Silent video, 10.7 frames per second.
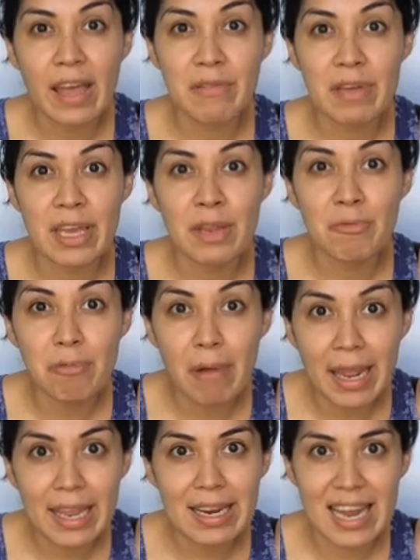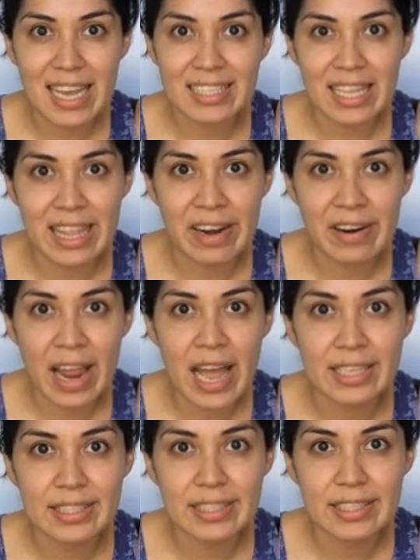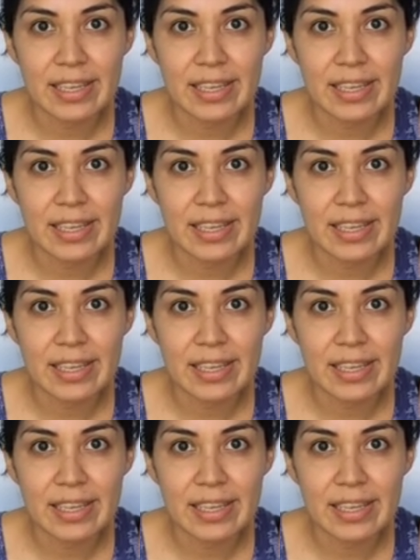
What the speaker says: if we can recognize the letter S.